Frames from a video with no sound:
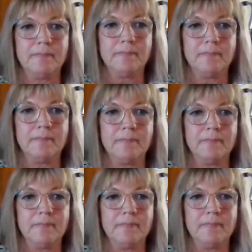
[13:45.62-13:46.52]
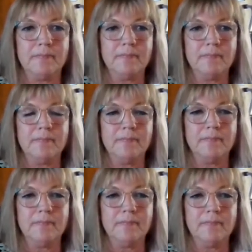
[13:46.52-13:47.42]

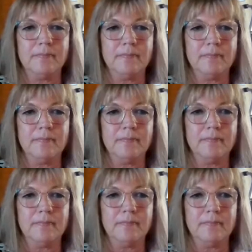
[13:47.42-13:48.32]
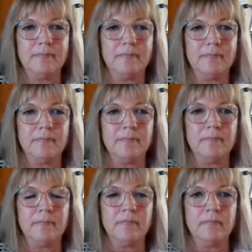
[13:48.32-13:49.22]

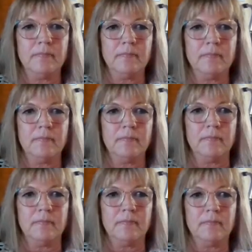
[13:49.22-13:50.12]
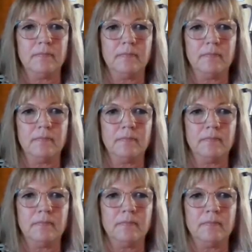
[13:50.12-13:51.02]

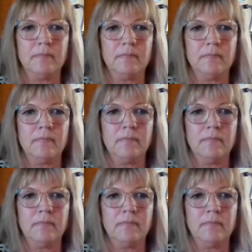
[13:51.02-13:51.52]
(not speaking)